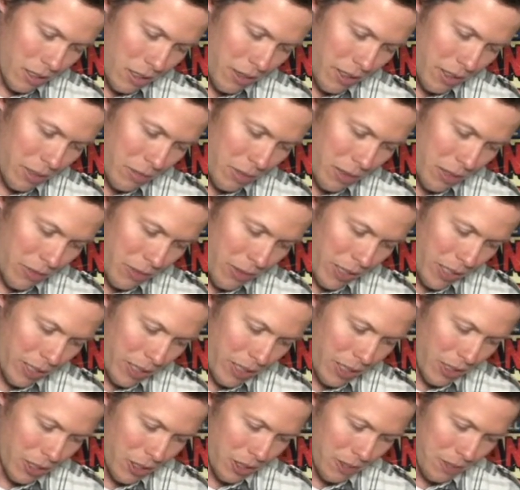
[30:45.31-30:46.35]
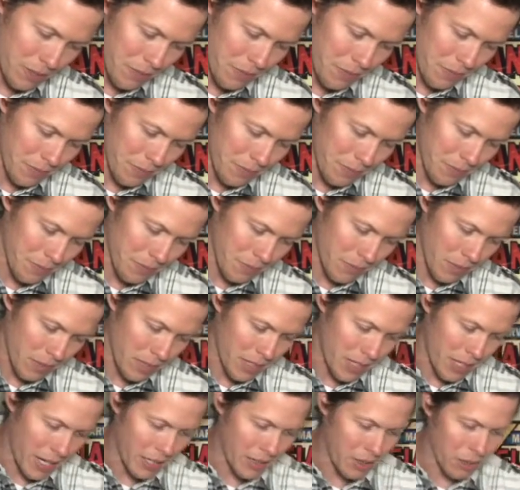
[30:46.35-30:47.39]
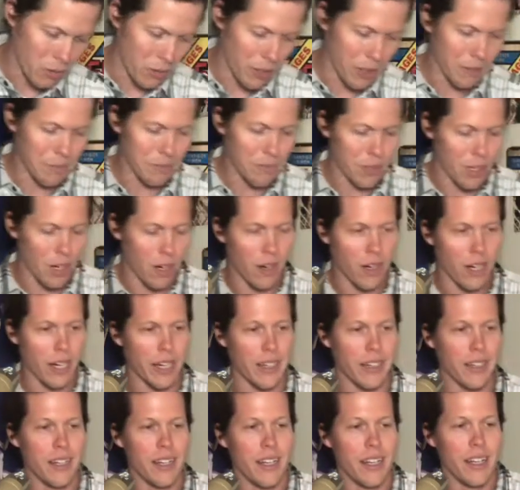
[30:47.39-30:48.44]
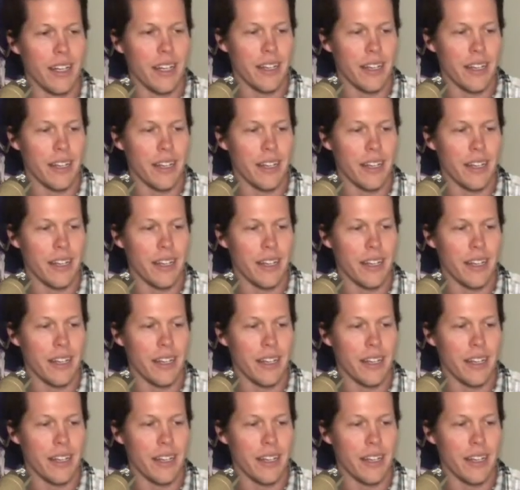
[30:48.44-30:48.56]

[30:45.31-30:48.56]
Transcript: Christmas Vacation. Take the win. All right.